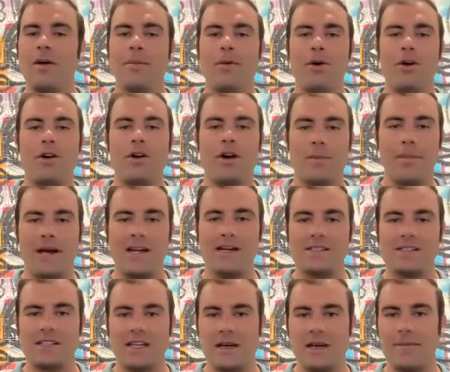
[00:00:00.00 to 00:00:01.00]
put it on
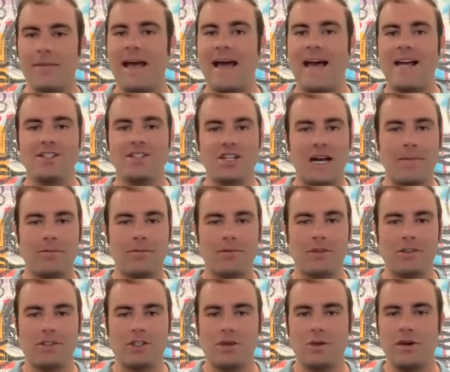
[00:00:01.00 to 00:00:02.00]
Mindstamp, add
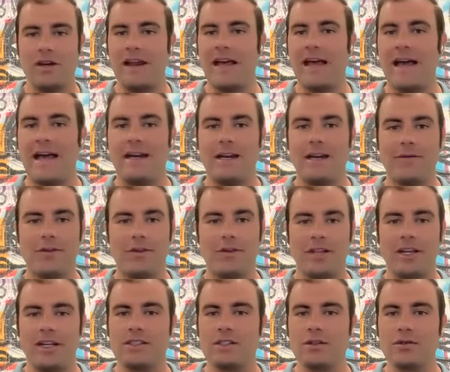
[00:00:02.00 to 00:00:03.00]
chapters to it, add different
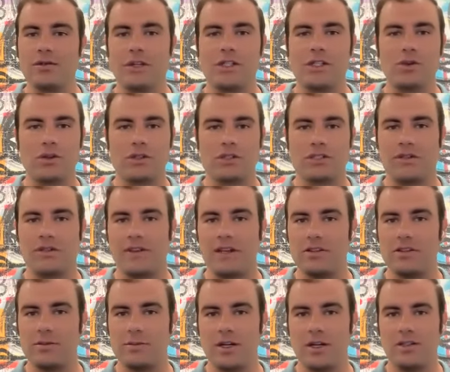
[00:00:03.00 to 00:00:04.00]
links to resources and
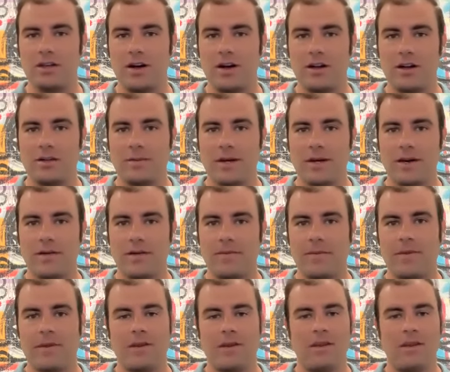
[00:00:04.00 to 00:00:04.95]
things are being talked about.